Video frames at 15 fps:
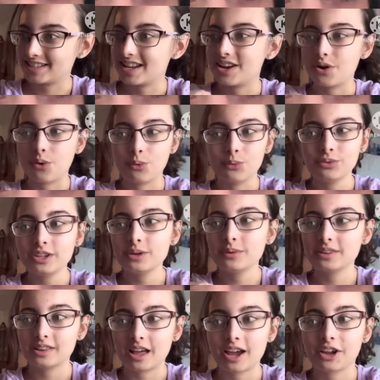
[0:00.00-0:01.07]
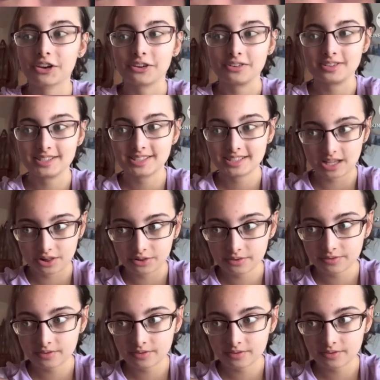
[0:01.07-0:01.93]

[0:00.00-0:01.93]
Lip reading: and only rely on herself.